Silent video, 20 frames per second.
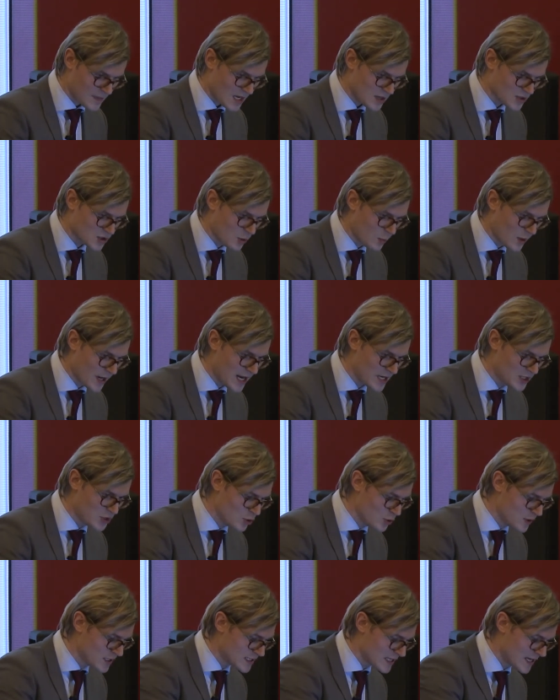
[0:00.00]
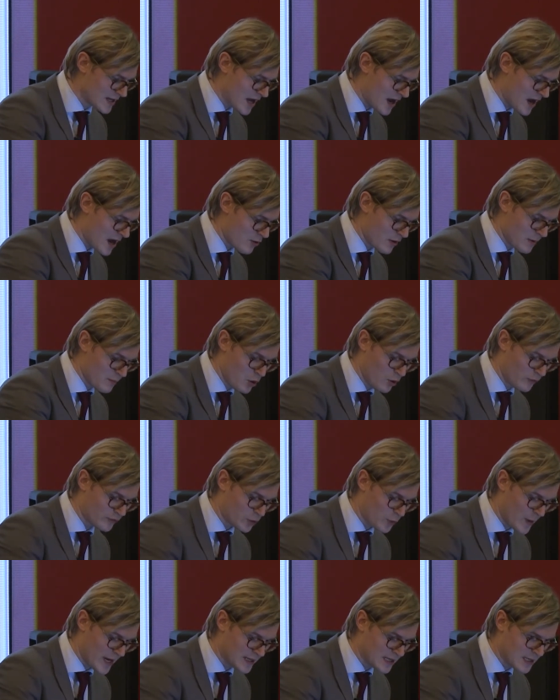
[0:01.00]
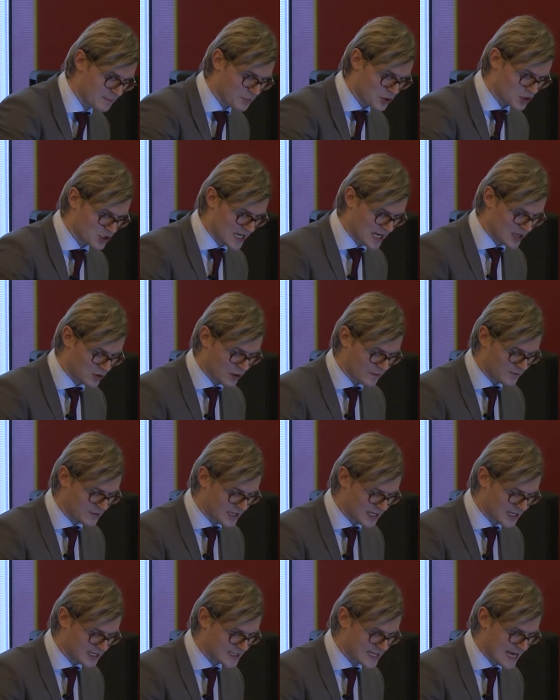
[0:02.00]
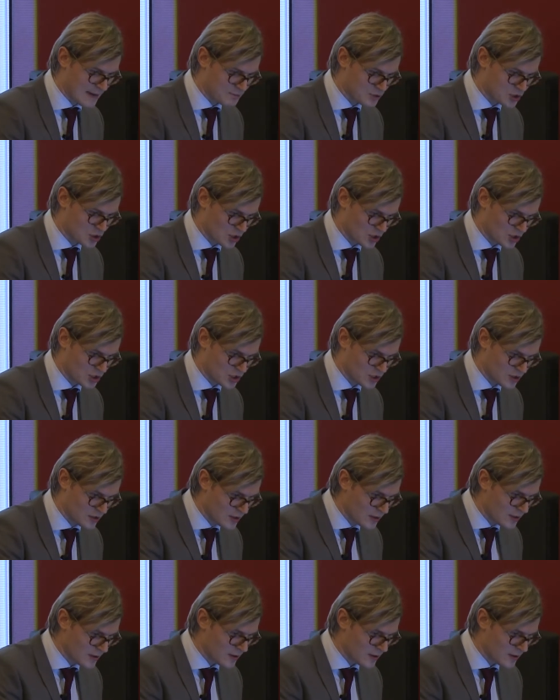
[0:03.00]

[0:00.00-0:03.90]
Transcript: So what I do is that I remove 20% of the exceptions.